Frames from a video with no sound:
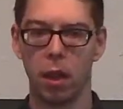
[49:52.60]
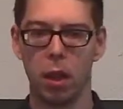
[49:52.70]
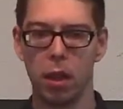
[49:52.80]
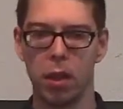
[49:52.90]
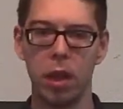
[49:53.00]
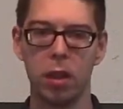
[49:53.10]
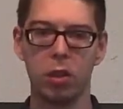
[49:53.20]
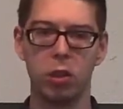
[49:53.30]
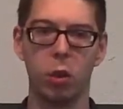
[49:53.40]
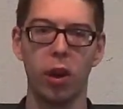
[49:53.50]
that the
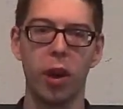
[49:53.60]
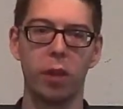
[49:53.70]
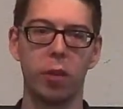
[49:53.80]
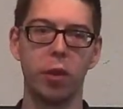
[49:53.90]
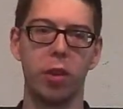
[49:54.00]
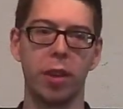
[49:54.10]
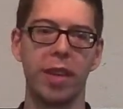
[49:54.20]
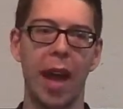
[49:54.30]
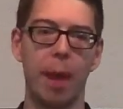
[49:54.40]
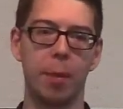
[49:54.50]
story of Ruth is
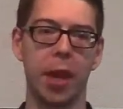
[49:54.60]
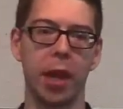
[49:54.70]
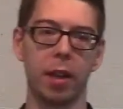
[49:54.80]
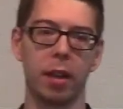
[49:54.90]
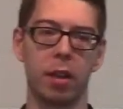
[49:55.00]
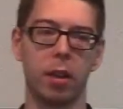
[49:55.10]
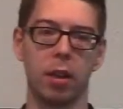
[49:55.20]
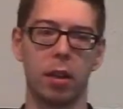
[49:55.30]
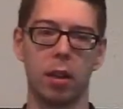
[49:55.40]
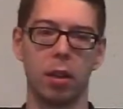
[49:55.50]
happening.
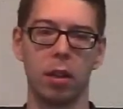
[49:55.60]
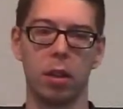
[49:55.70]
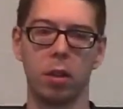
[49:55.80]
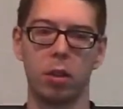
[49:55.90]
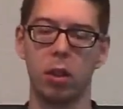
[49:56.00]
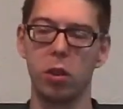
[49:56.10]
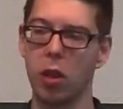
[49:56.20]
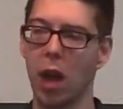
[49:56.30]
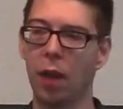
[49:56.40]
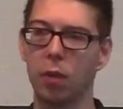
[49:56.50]
So you
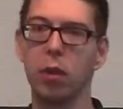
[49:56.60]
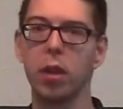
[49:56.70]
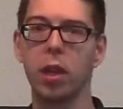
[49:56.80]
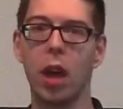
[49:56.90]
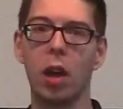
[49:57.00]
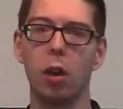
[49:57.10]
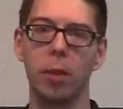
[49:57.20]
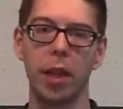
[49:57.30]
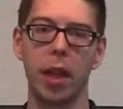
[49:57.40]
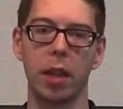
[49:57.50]
have Ruth and
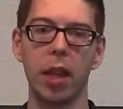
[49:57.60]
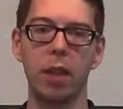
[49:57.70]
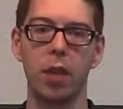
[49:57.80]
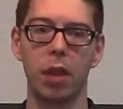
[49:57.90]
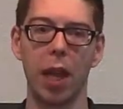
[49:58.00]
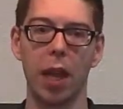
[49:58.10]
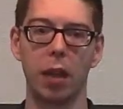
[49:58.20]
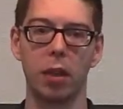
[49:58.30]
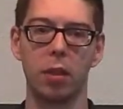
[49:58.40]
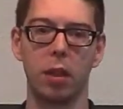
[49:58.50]
Naomi, they leave the
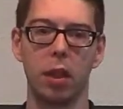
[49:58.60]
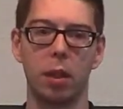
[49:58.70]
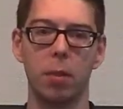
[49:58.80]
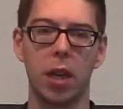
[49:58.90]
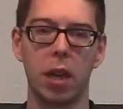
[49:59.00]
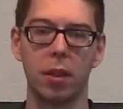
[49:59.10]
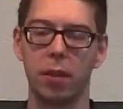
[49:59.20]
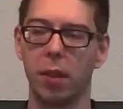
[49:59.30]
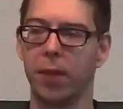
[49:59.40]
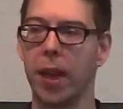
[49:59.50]
land because of
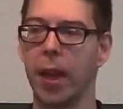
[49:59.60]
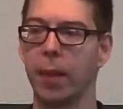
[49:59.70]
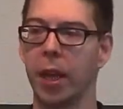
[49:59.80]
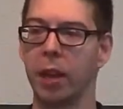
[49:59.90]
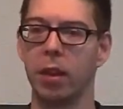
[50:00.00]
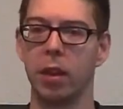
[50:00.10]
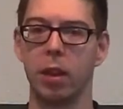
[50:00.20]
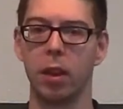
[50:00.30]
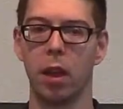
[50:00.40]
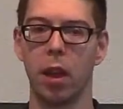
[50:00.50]
a famine,
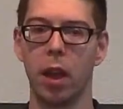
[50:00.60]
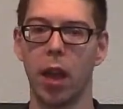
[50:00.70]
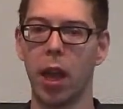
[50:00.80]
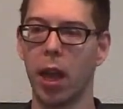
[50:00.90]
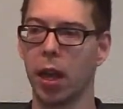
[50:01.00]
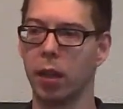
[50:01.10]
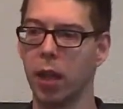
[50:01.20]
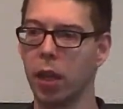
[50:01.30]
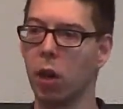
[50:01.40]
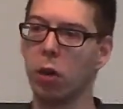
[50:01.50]
and
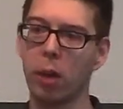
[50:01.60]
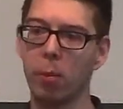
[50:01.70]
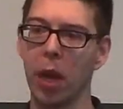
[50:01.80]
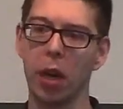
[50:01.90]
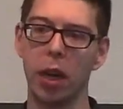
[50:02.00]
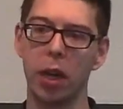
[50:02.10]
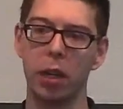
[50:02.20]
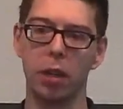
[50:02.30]
they go get married